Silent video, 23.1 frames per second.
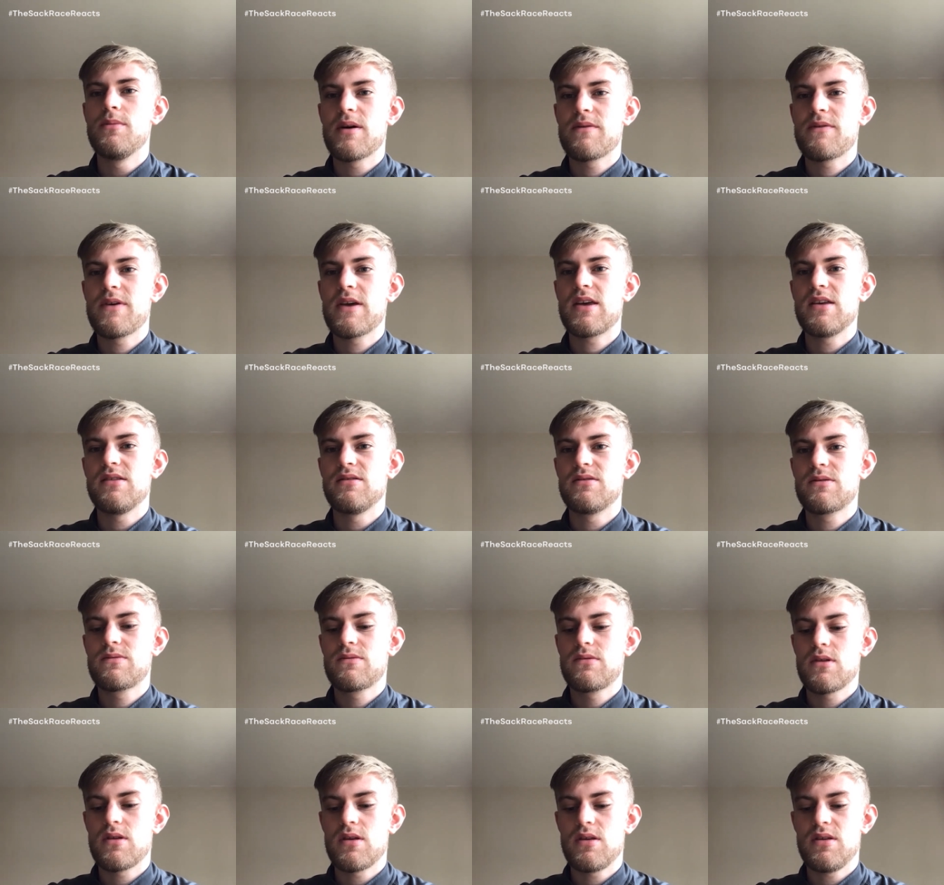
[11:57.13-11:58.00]
I think
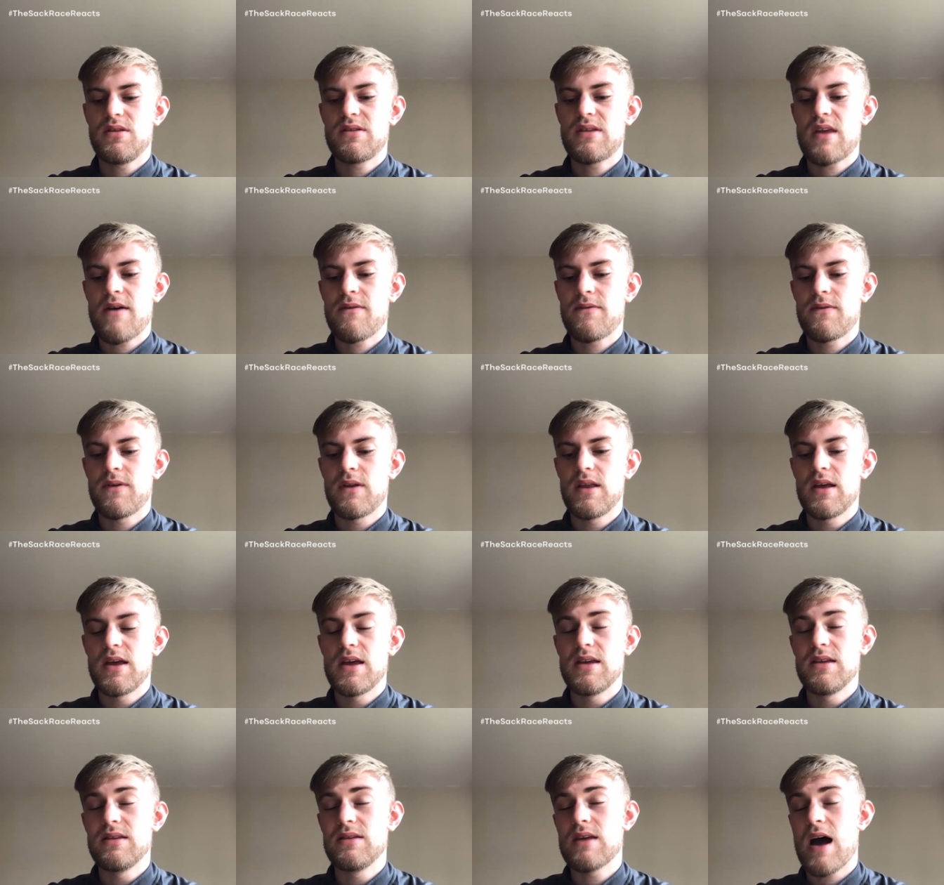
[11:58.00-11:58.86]
he's
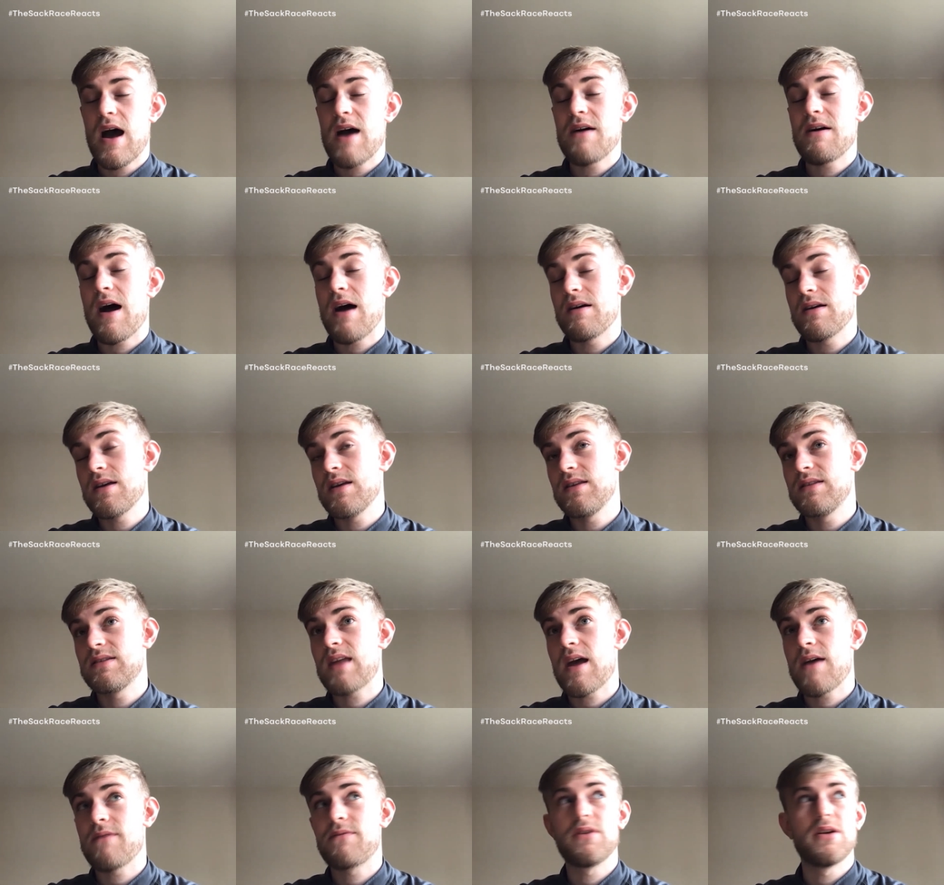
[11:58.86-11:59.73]
definitely
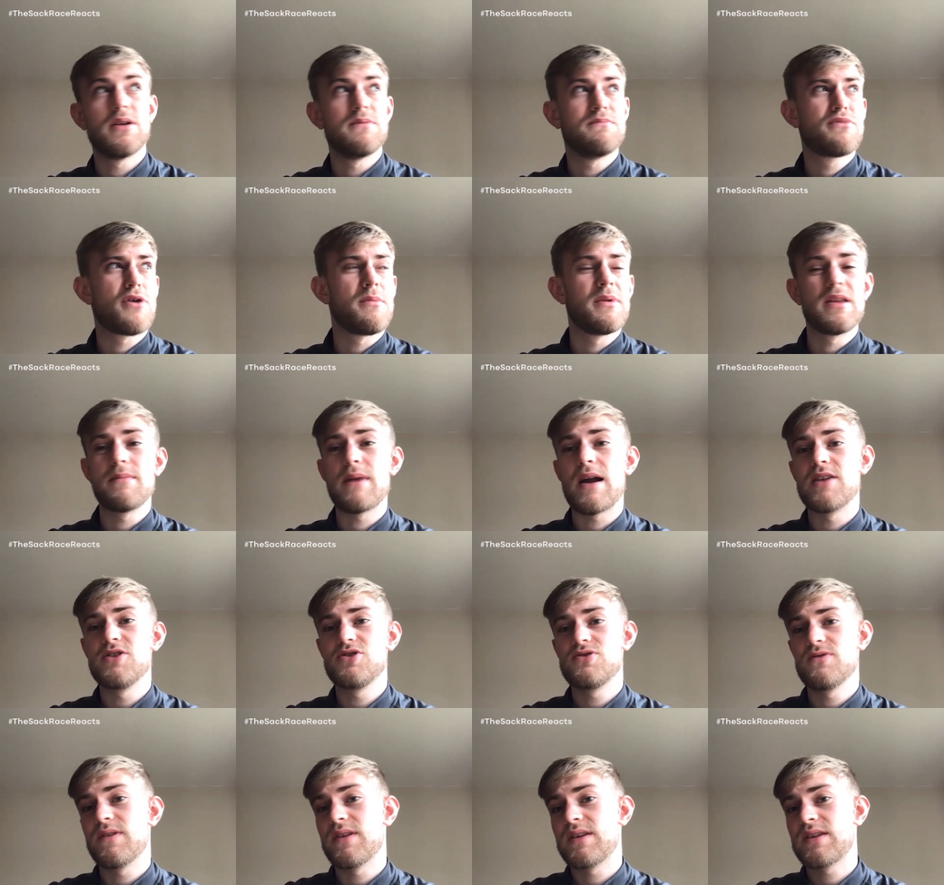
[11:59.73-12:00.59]
probably the manager of the